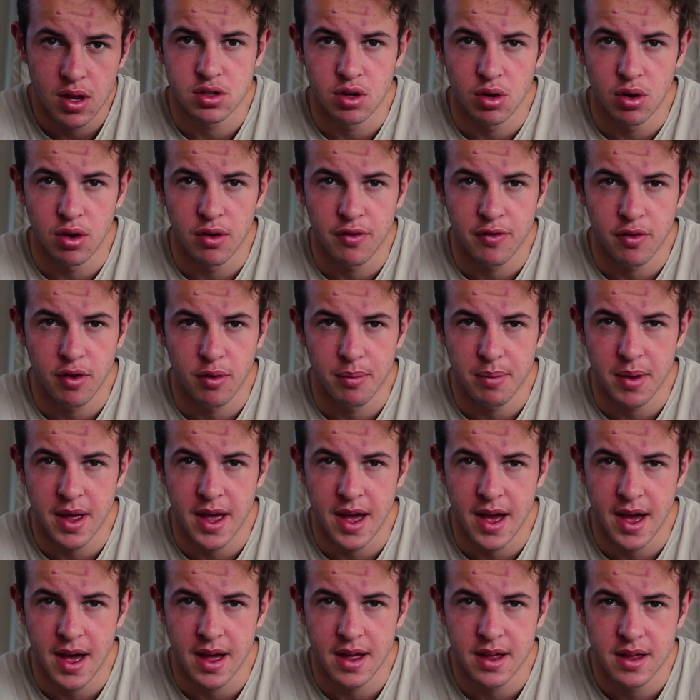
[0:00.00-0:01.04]
Do it for
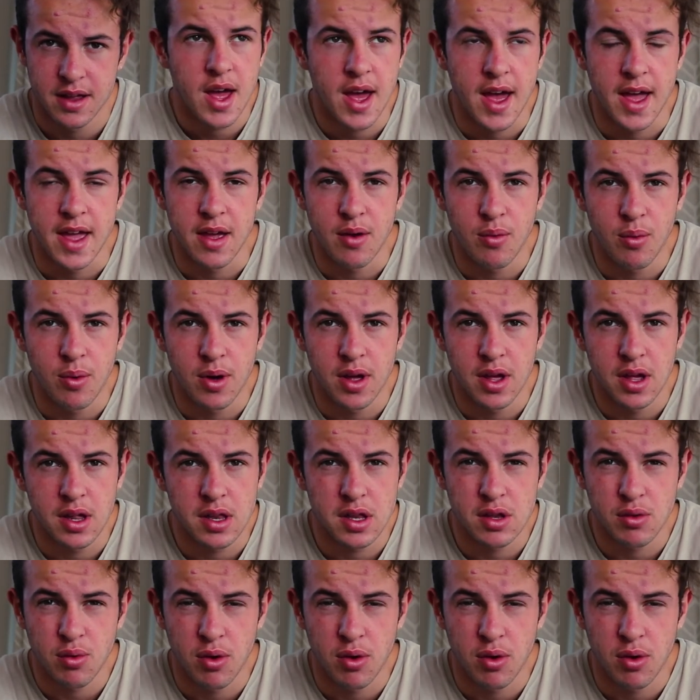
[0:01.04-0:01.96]
about 8 weeks,